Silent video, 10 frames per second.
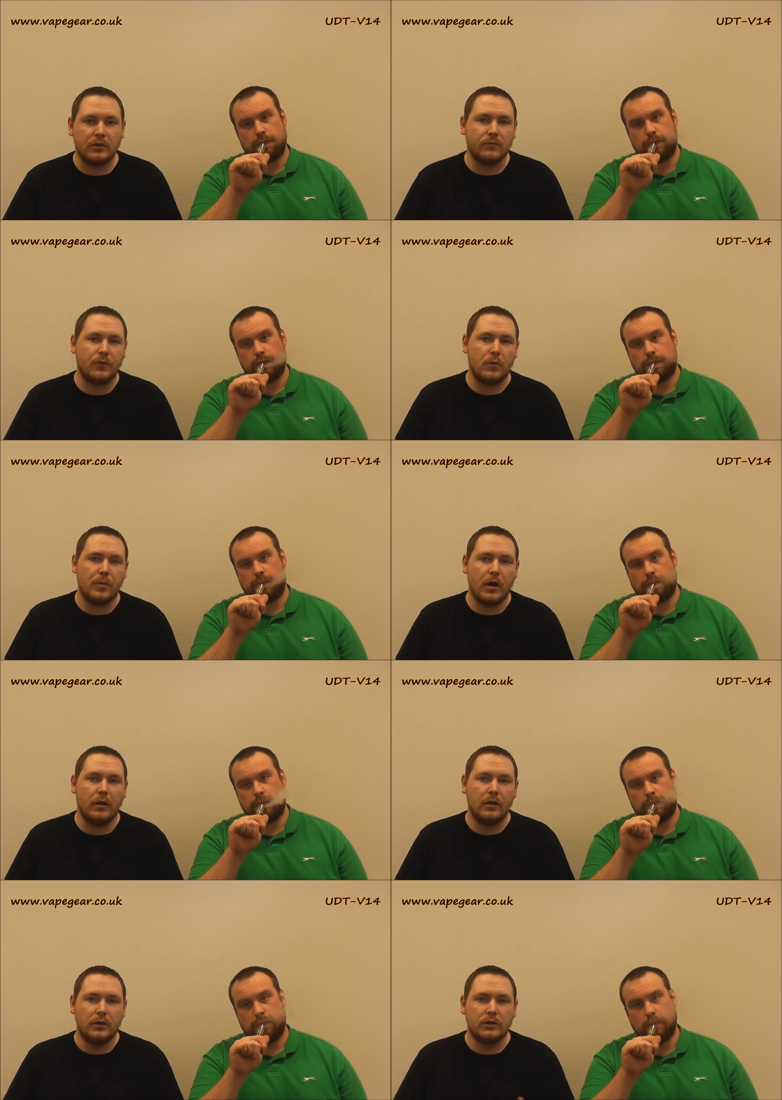Speaker 1: it doesn't fall
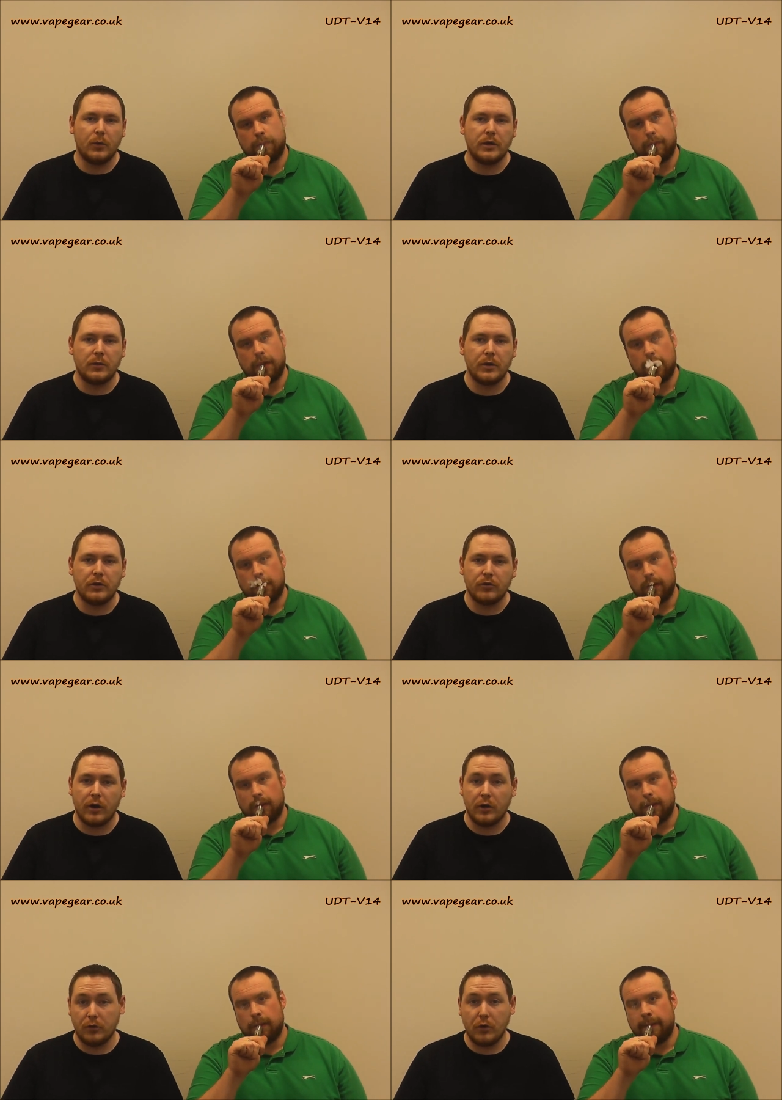apart so easy when you're
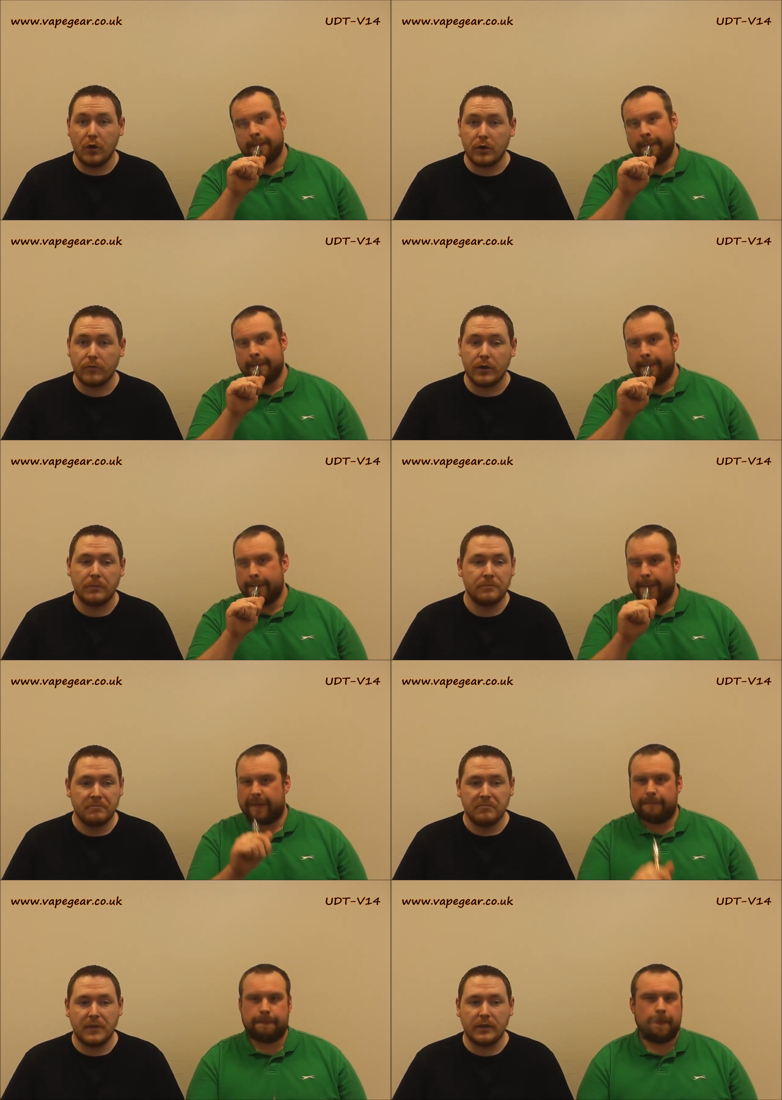trying to do the locking ring.
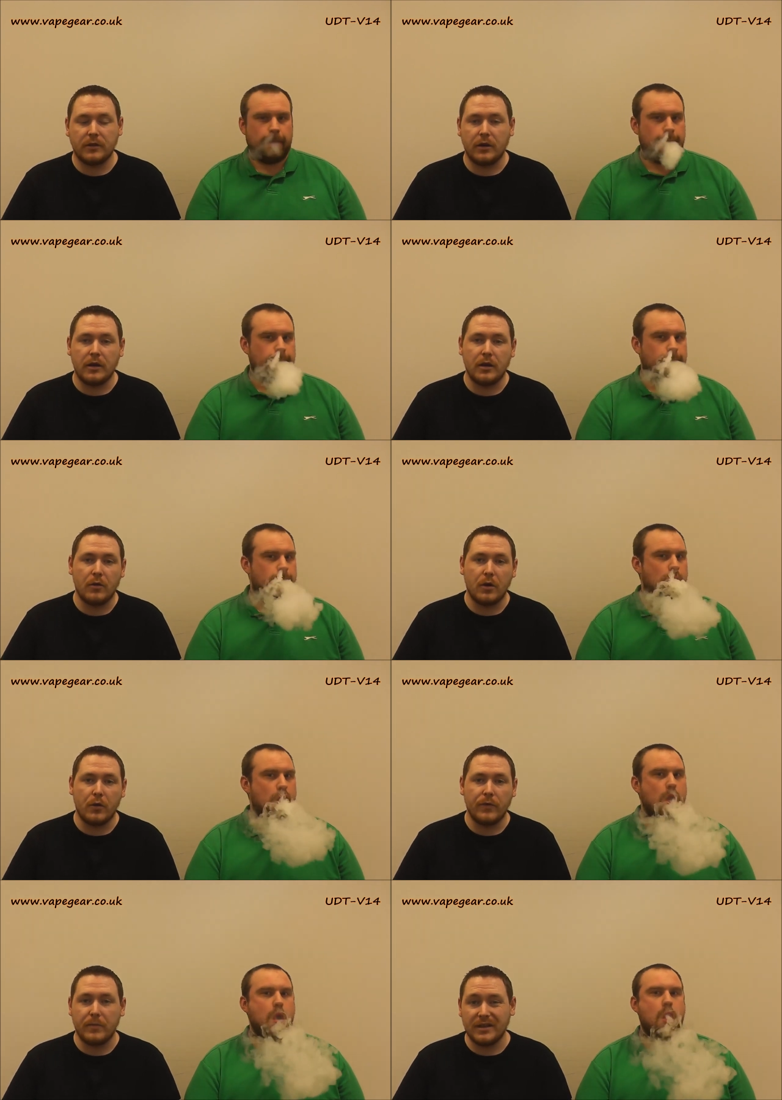That's the only niggle I've
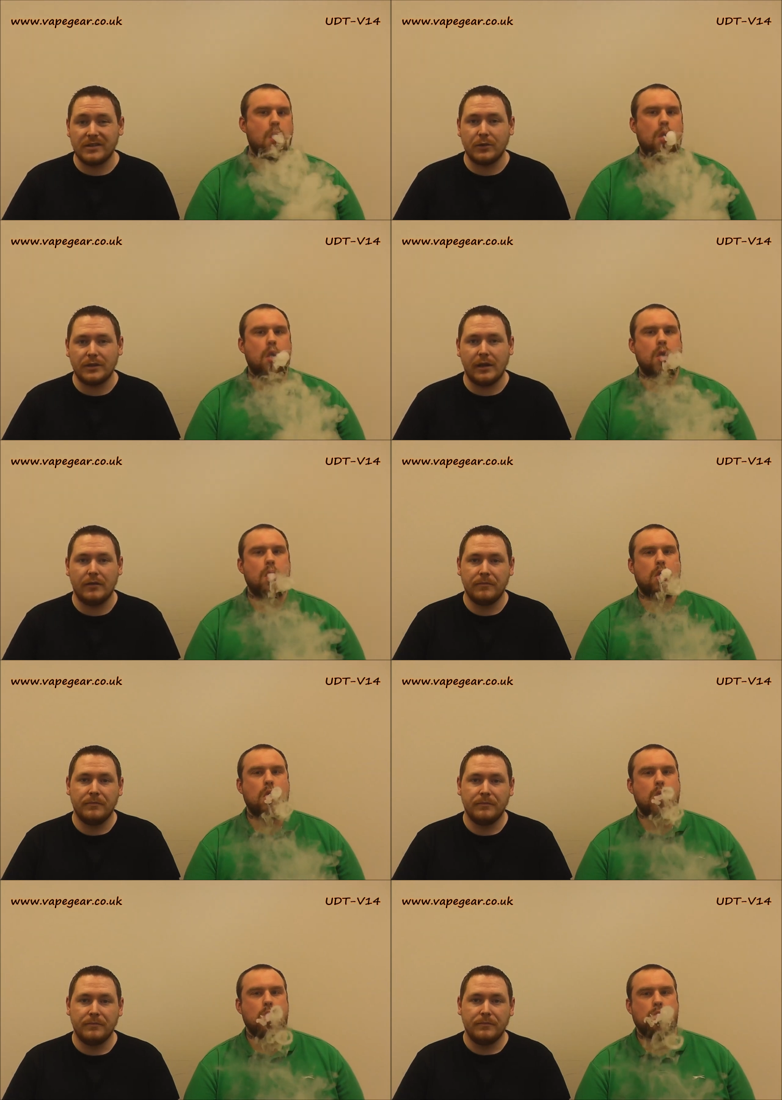got of it, but it's still a 10.
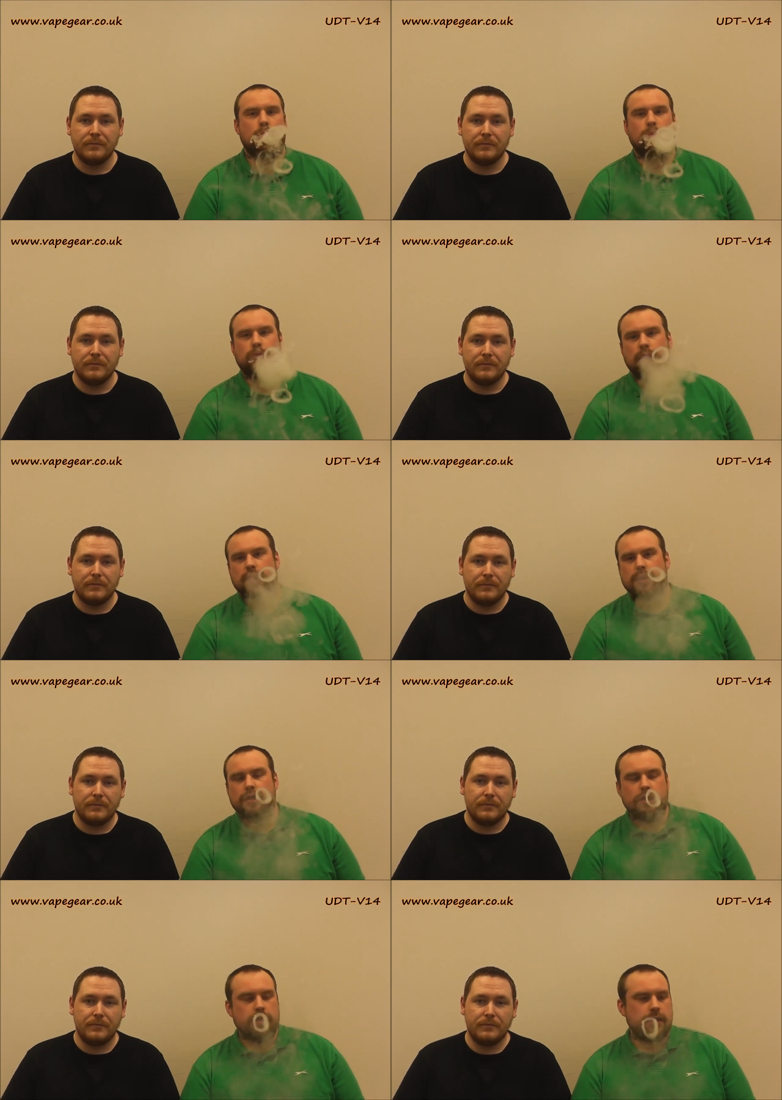
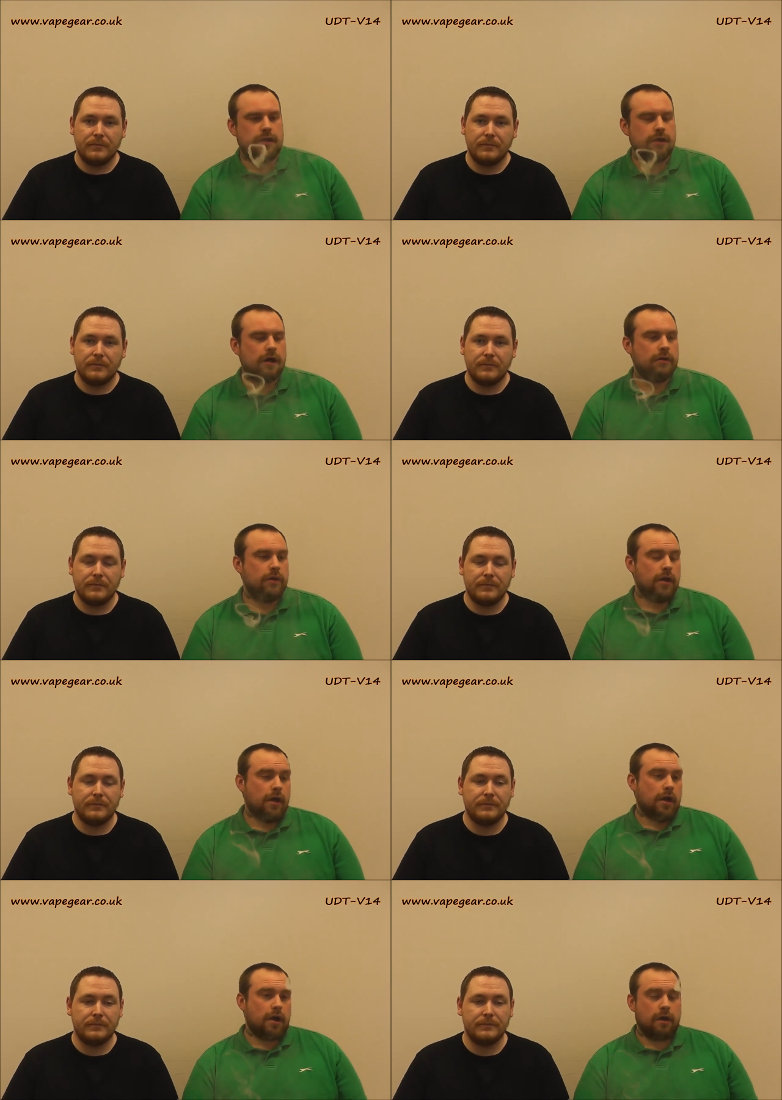
Speaker 2: There you go.
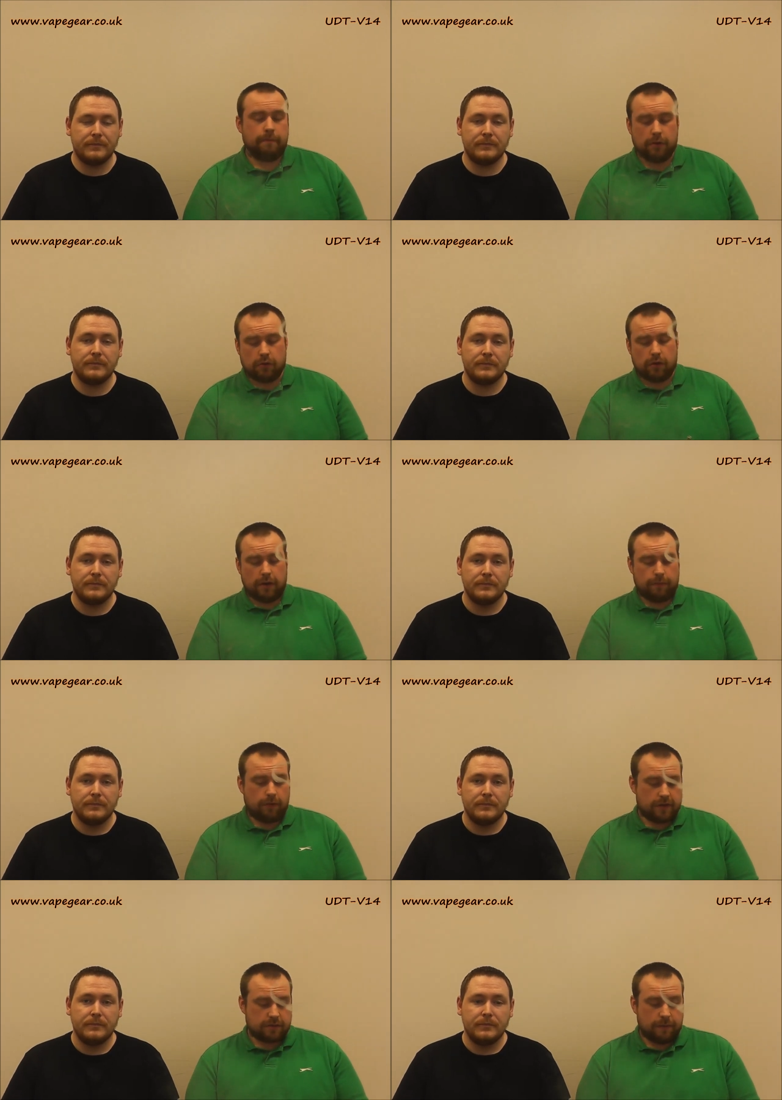Um, build quality and
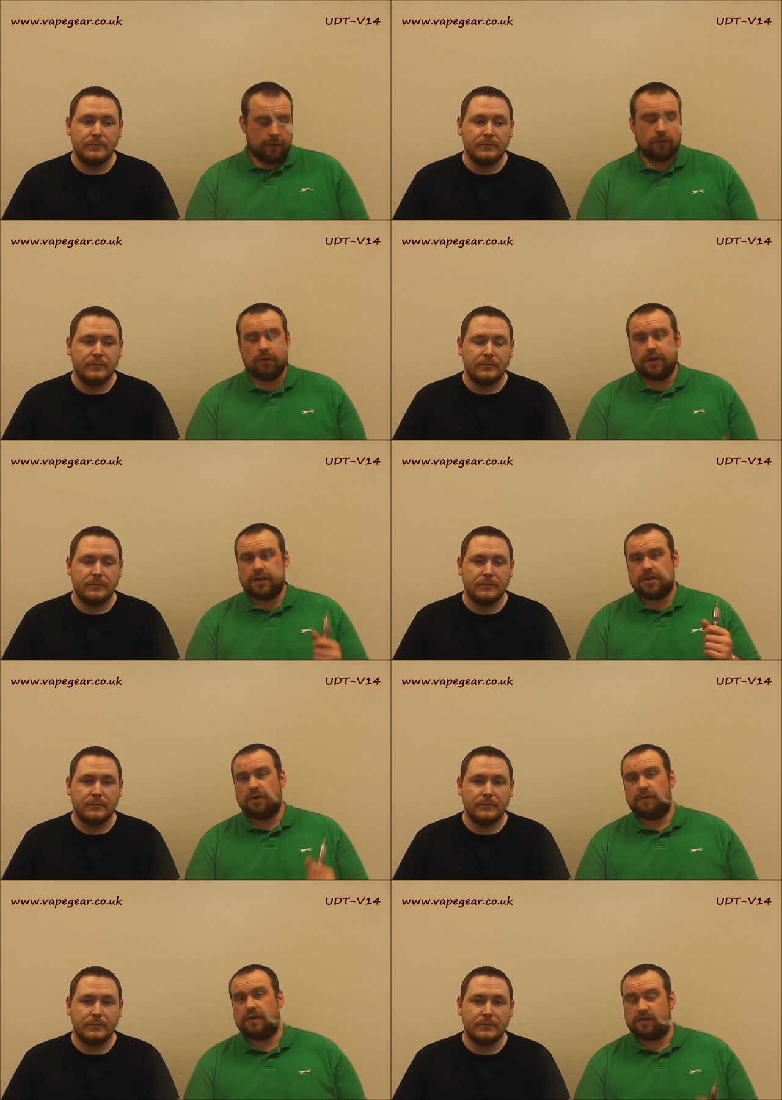price. I mean, build quality
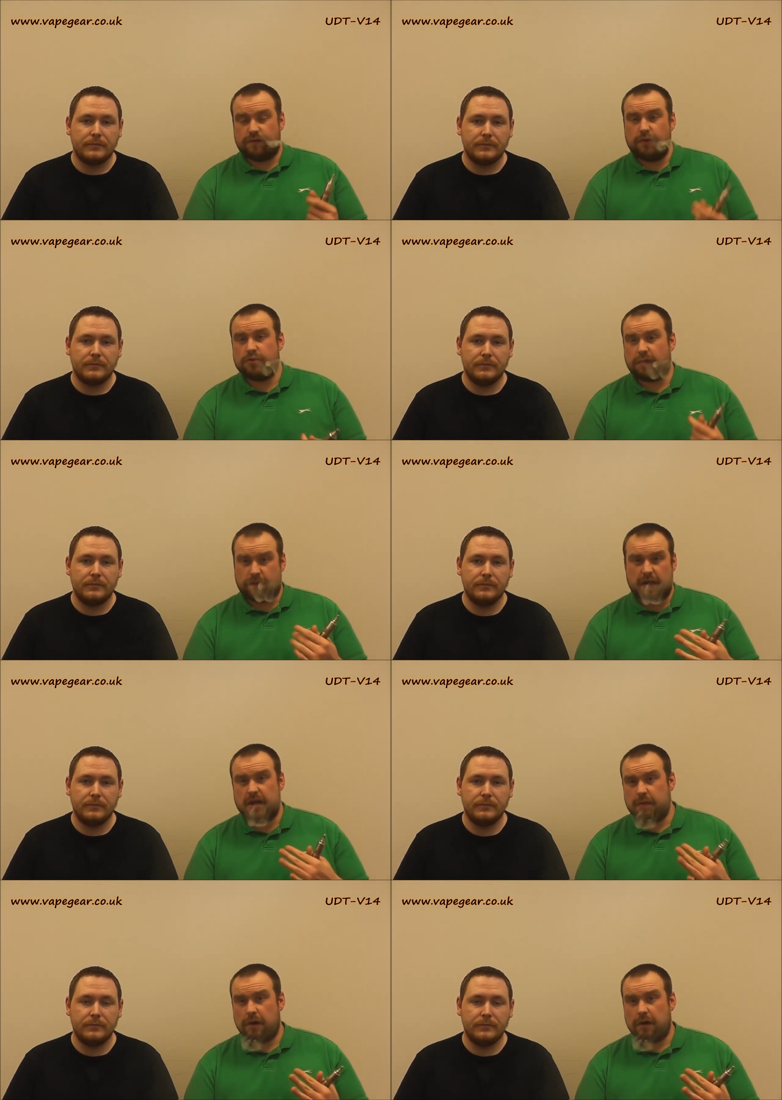itself, it feels fairly